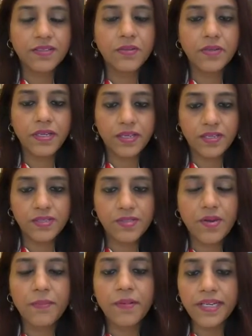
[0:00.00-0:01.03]
Okay,
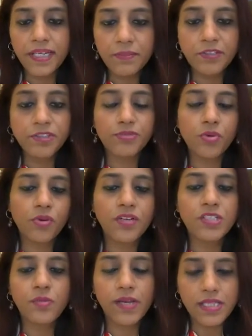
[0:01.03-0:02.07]
so I'm unable to
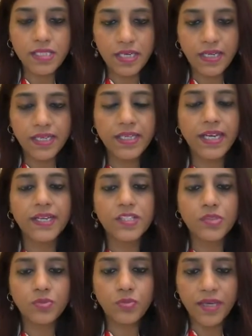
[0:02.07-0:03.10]
focus while studying and
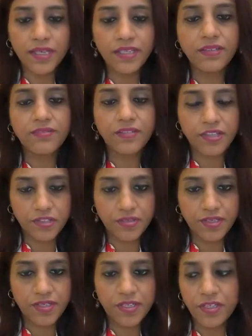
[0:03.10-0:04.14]
it's very
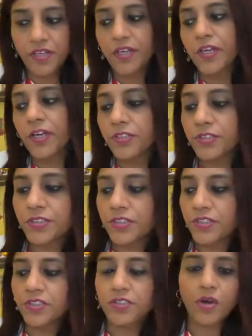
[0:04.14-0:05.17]
frustrating. So this
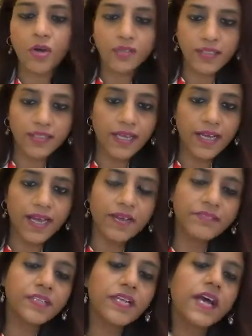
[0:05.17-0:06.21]
is a thought that I
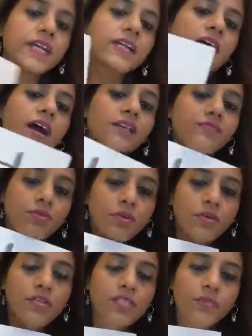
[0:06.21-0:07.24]
have, that I can't
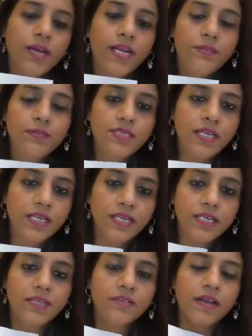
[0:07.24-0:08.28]
focus while I'm
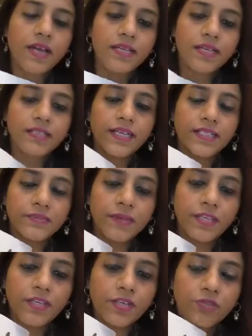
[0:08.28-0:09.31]
studying, right? And that's
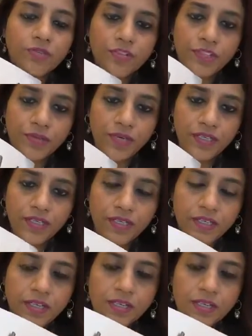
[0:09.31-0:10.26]
making you frustrating.